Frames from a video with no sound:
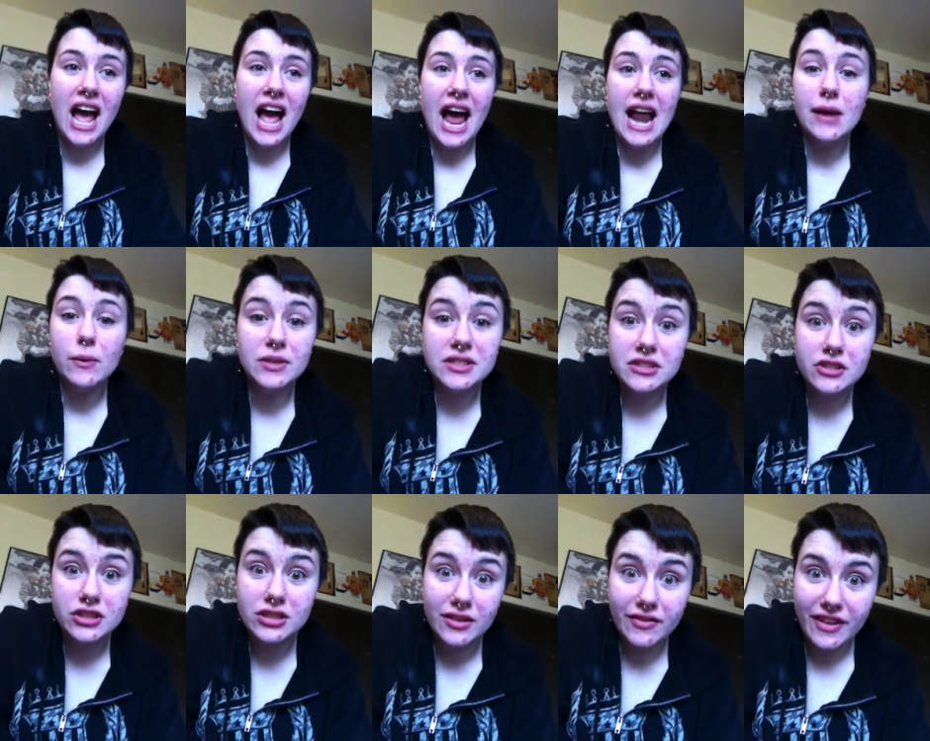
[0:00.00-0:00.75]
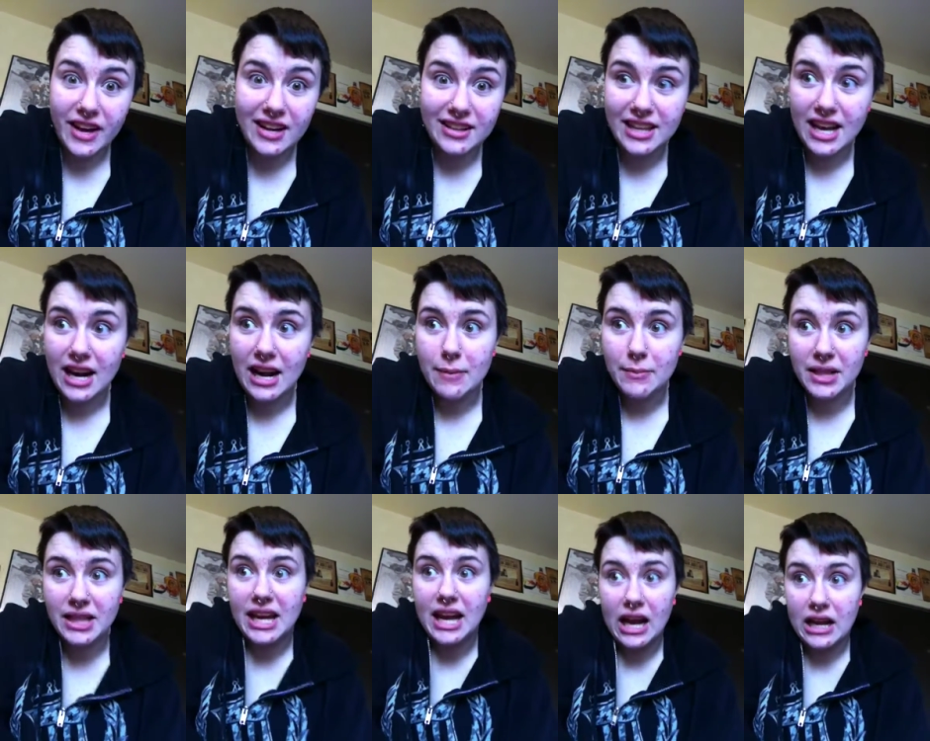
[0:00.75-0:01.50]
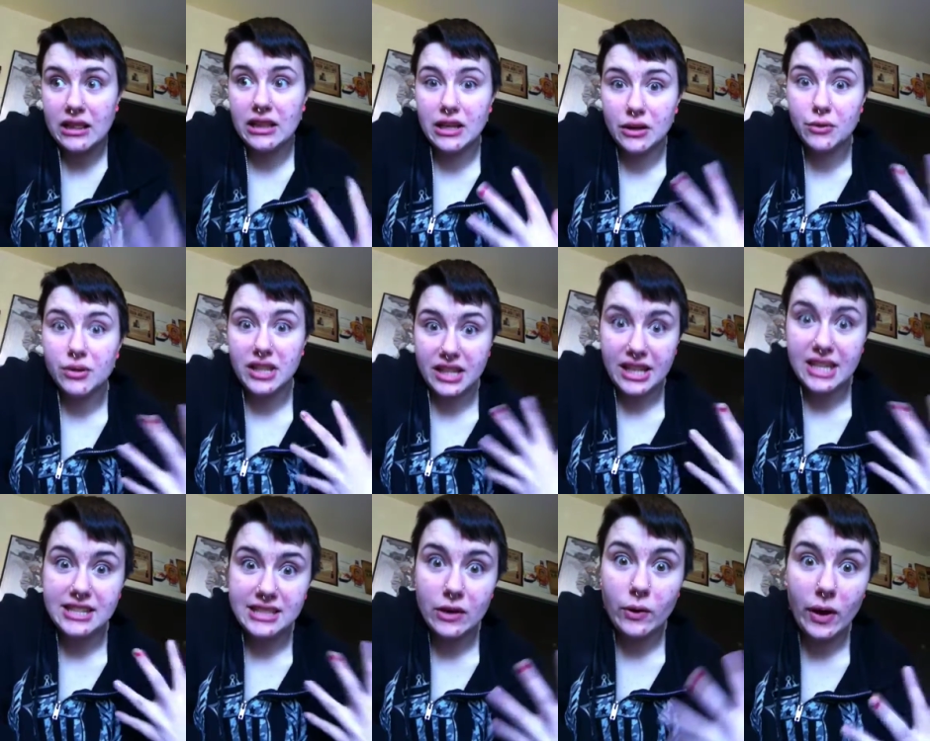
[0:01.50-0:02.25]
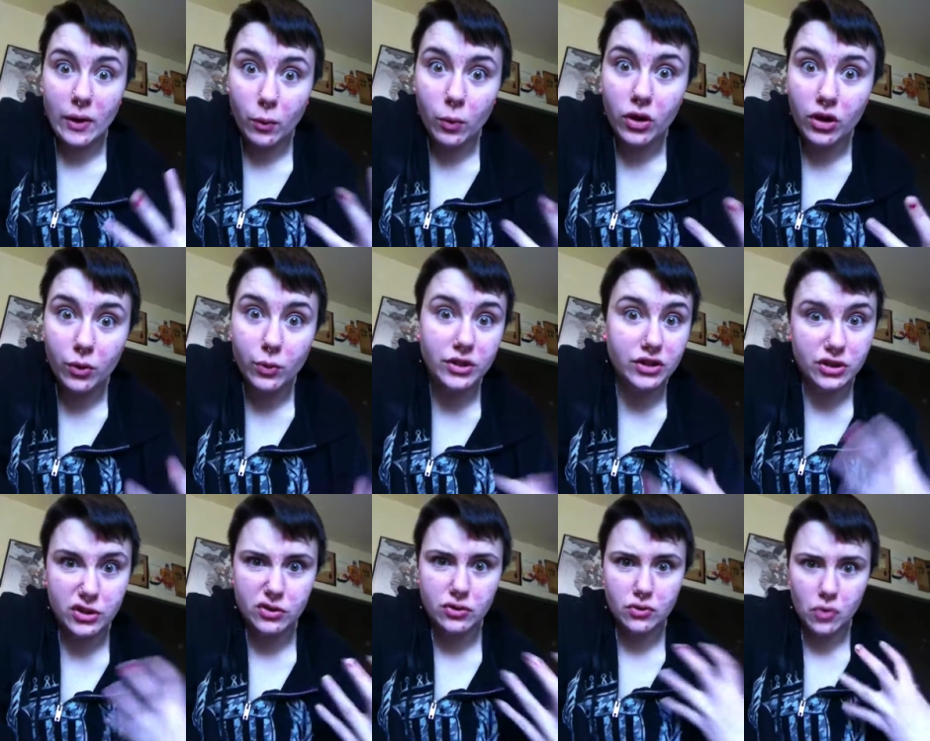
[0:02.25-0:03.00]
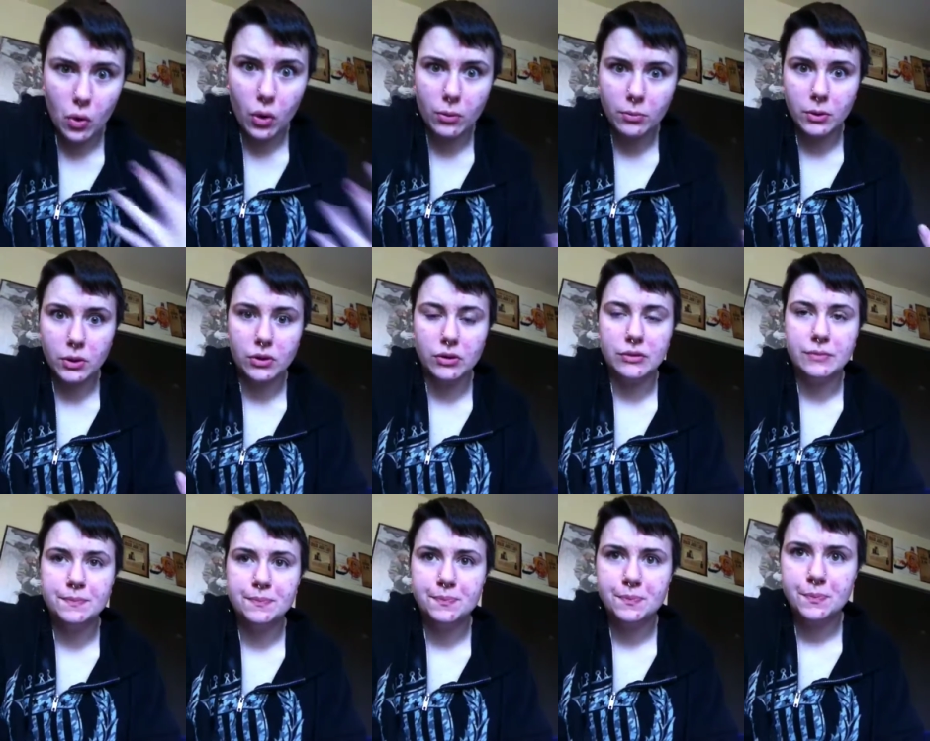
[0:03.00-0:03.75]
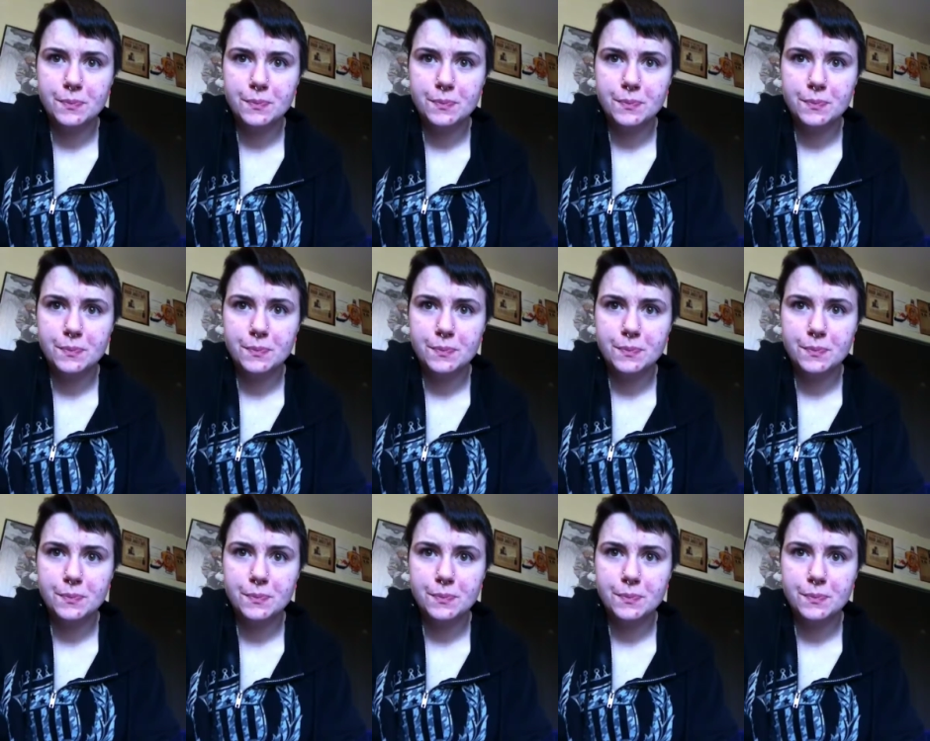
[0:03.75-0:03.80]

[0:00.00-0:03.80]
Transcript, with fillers: And it wasn't just a fact that I mean like I literally that's how I work with just normal